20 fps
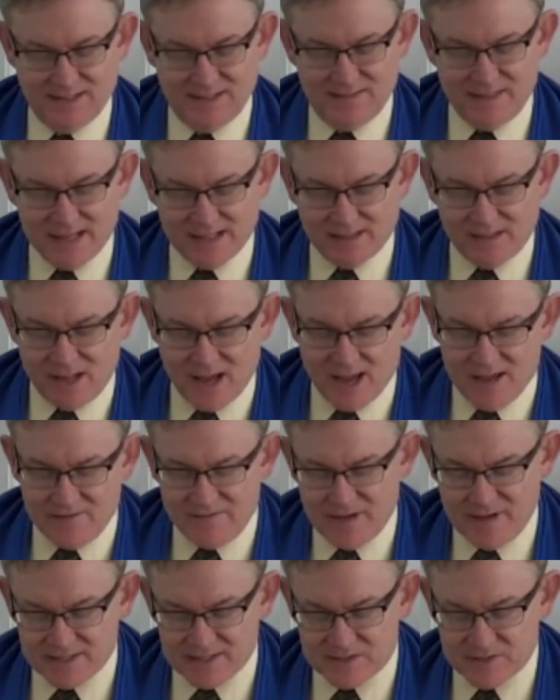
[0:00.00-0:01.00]
that life
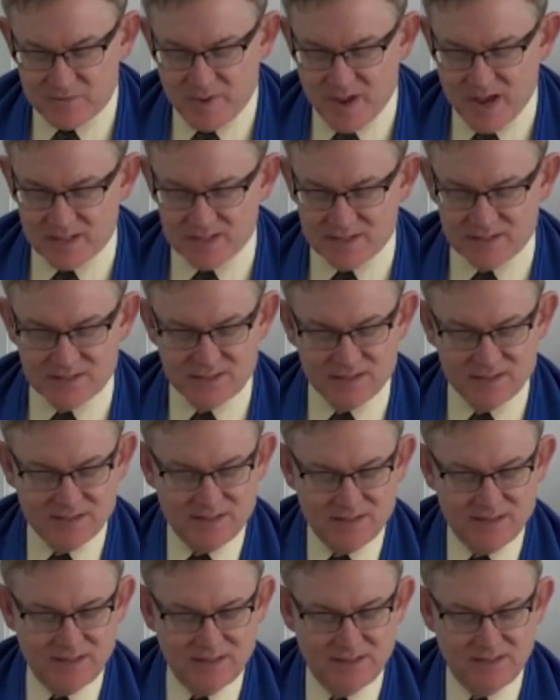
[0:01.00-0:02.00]
at its best
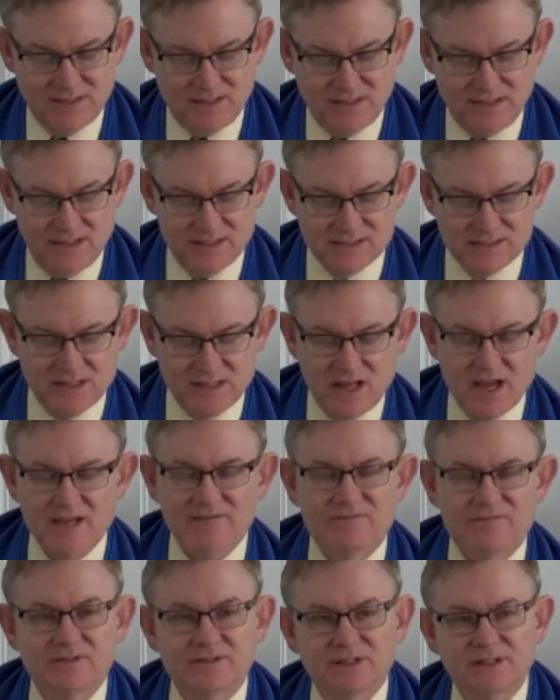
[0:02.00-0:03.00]
is life
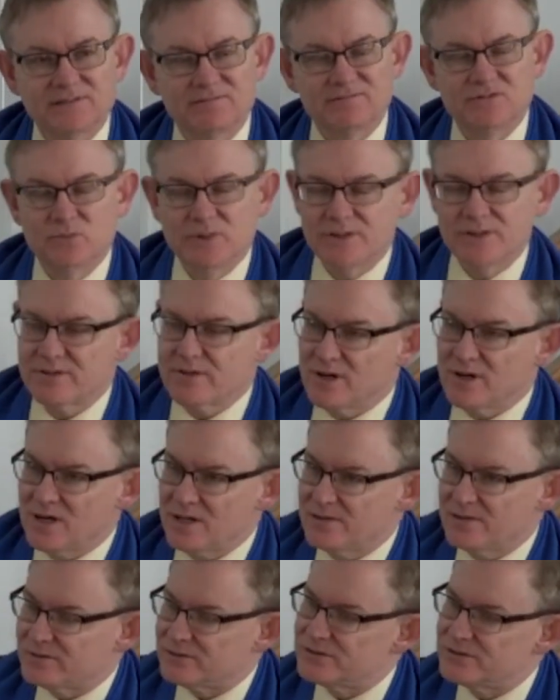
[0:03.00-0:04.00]
lived with
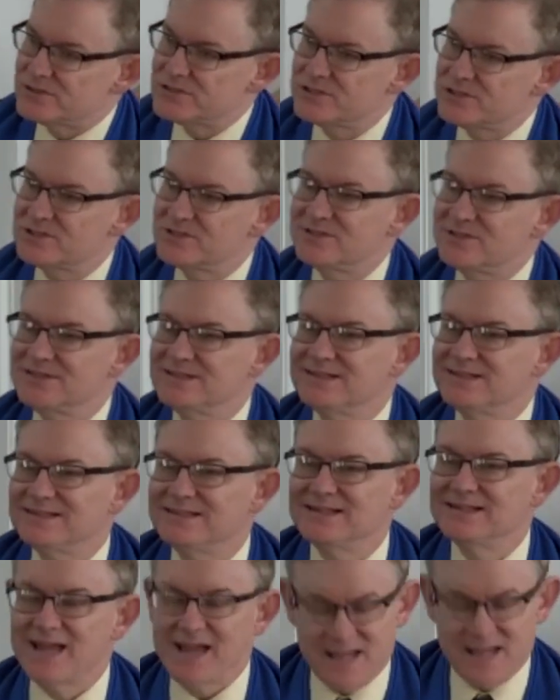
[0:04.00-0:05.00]
others
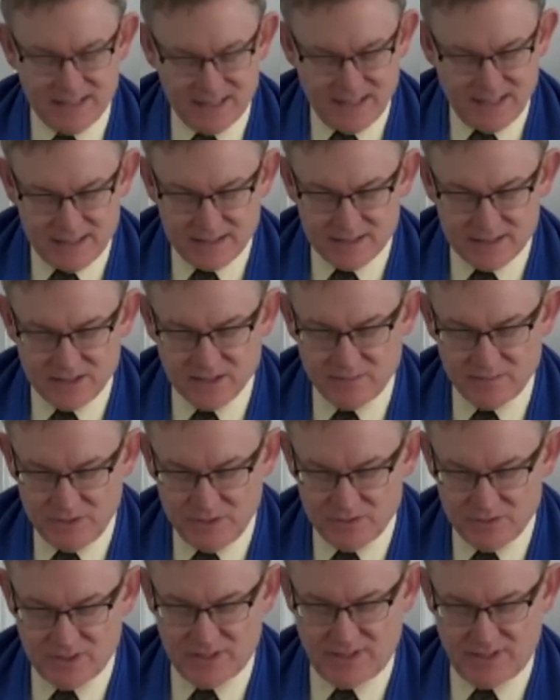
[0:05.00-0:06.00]
and in
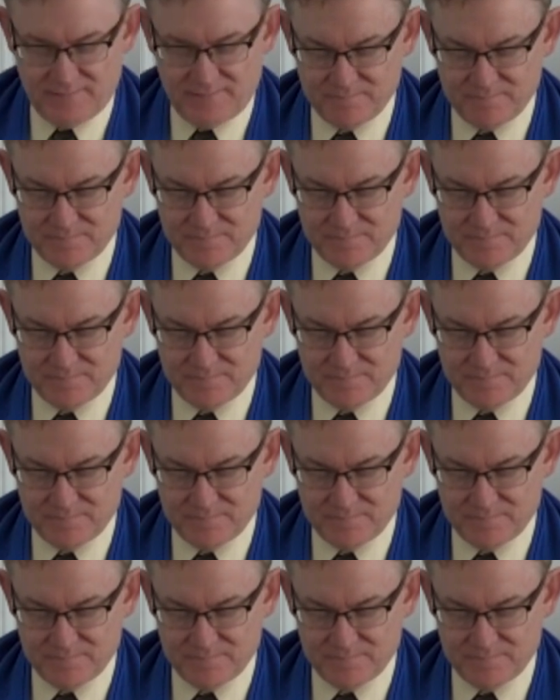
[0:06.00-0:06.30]
community.